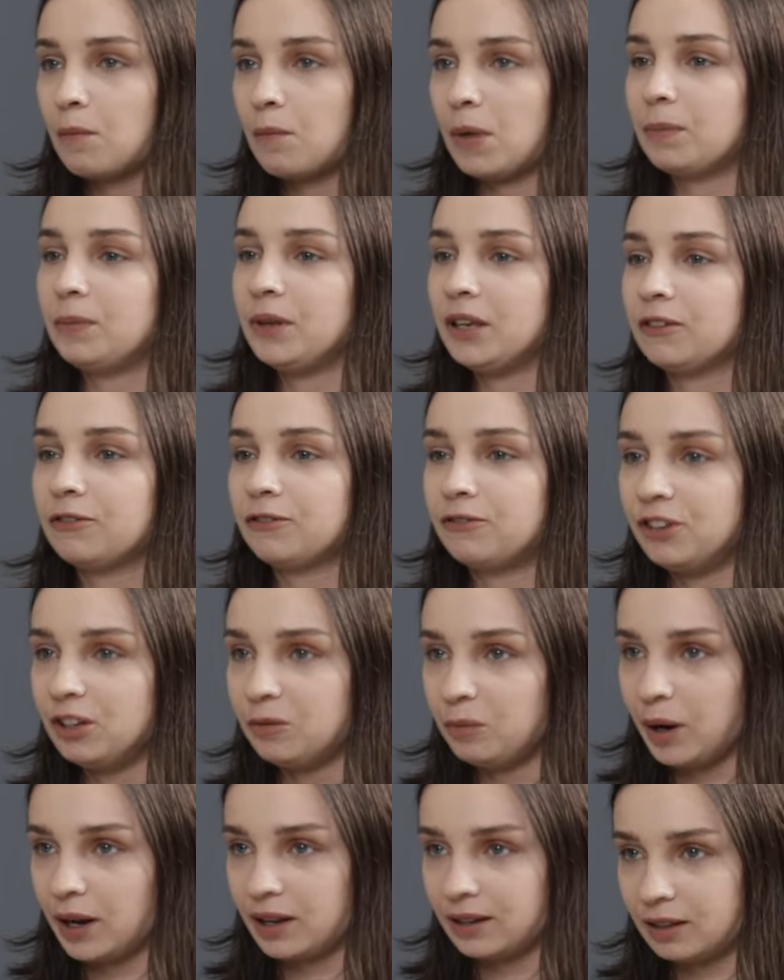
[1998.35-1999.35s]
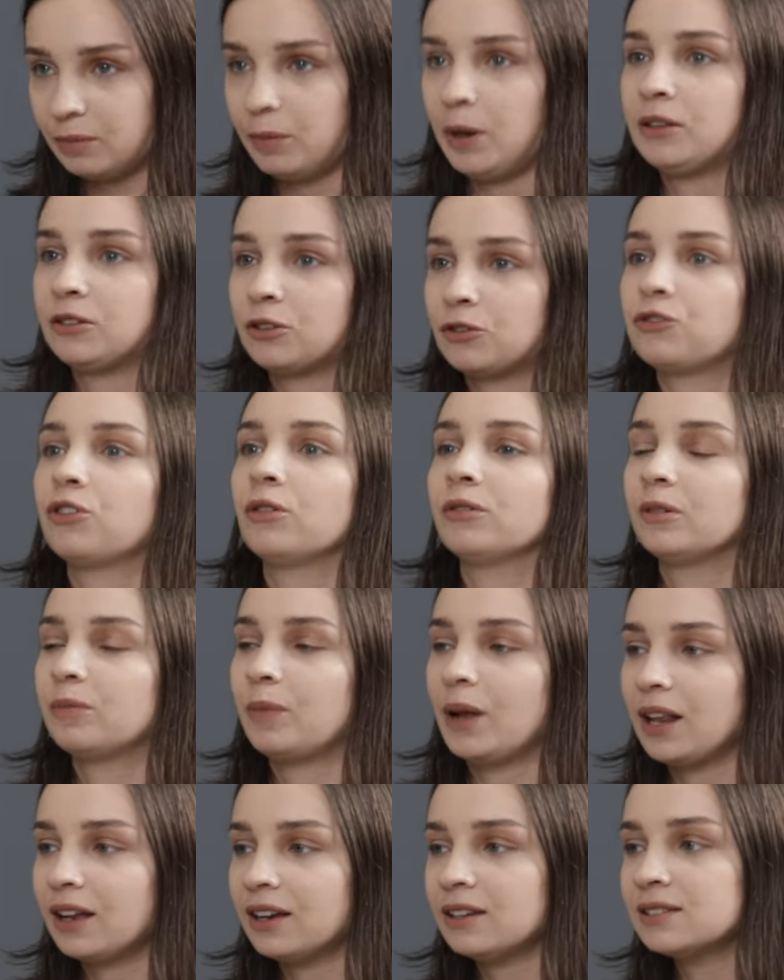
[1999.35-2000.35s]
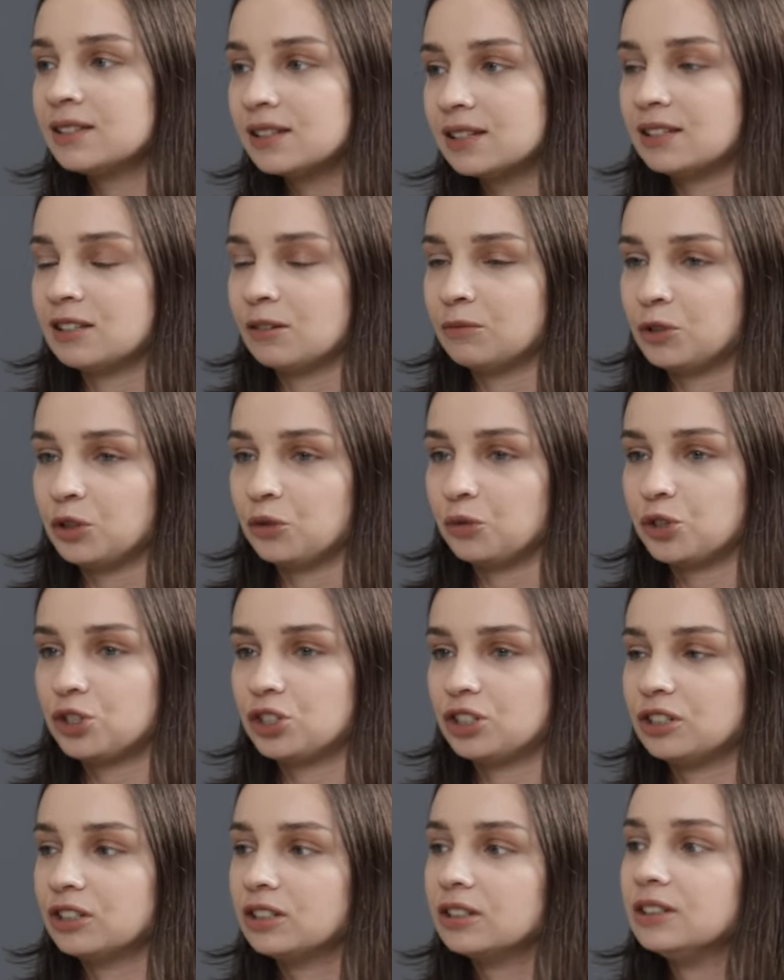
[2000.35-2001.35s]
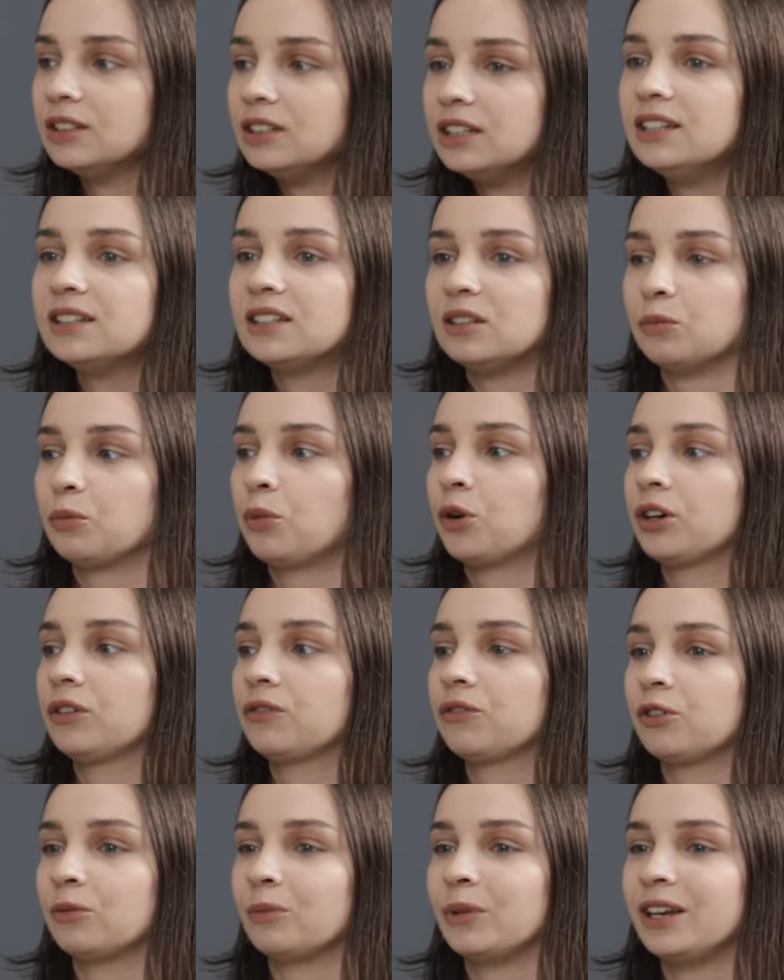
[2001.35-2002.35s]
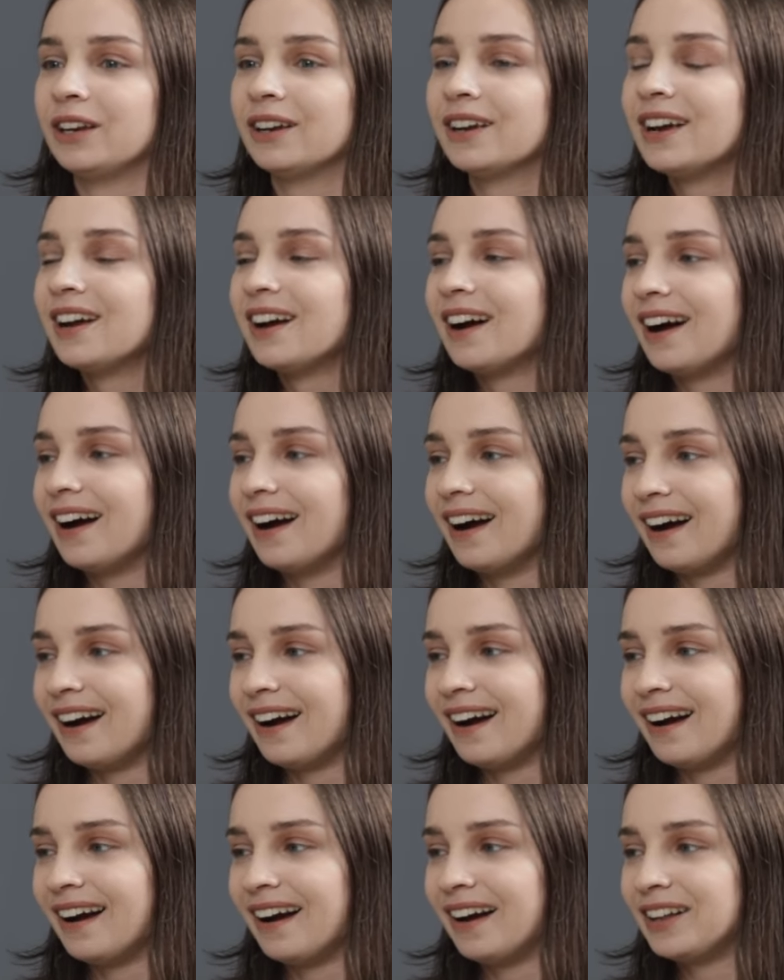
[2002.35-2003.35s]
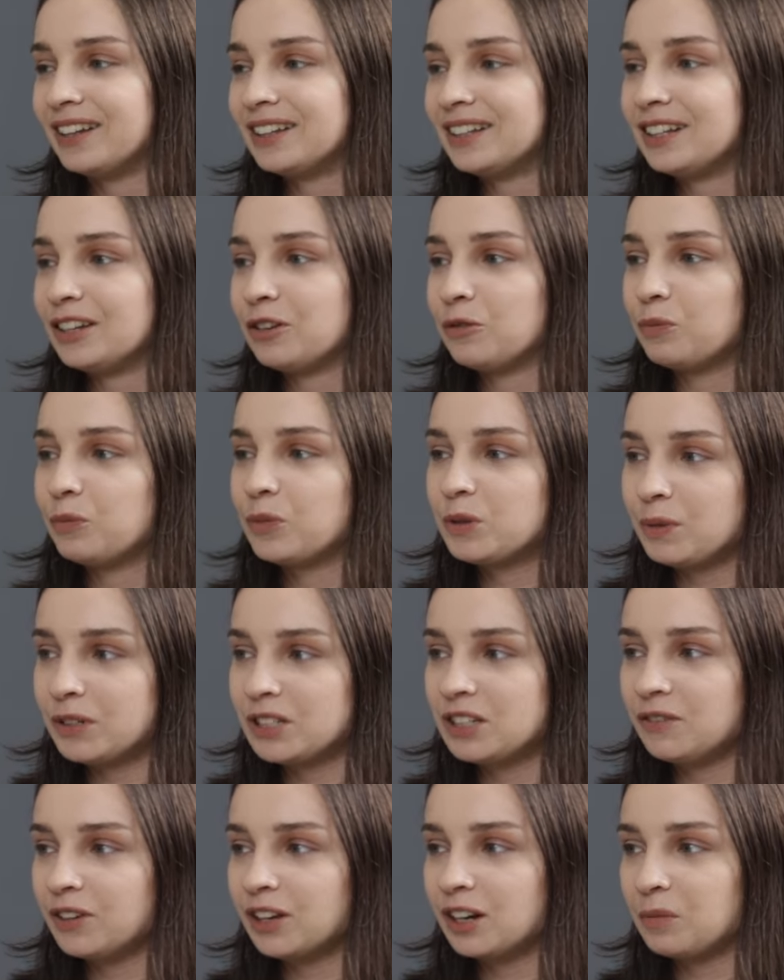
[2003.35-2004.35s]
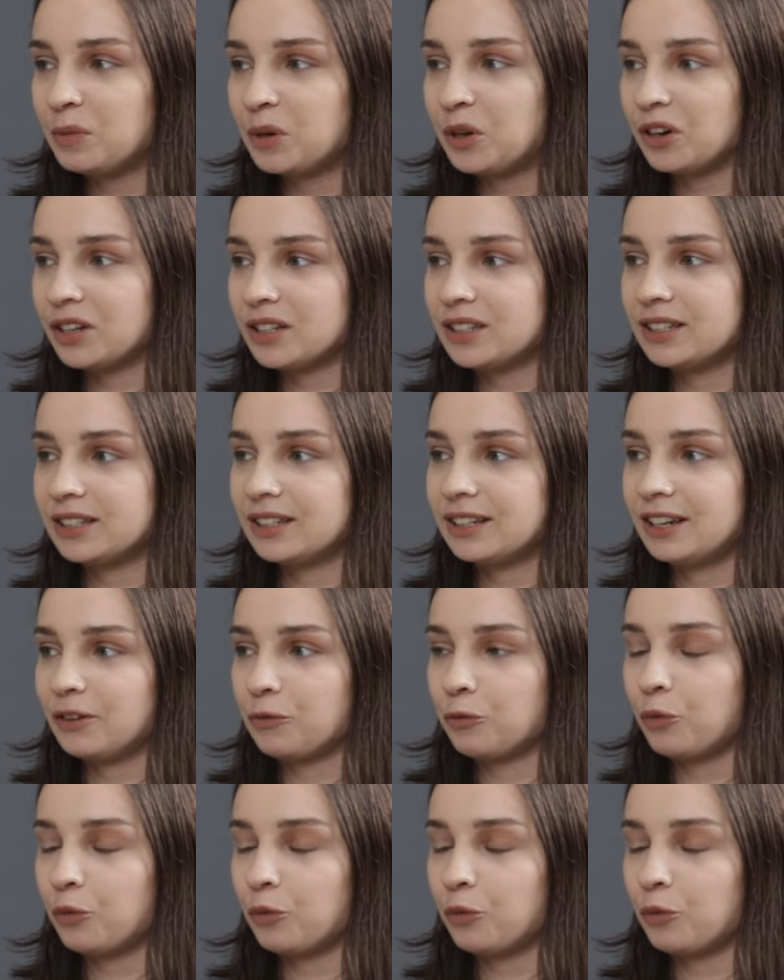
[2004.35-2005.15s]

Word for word: But being female elevator from the Balkans, this is something which is important for me, uh, specifically because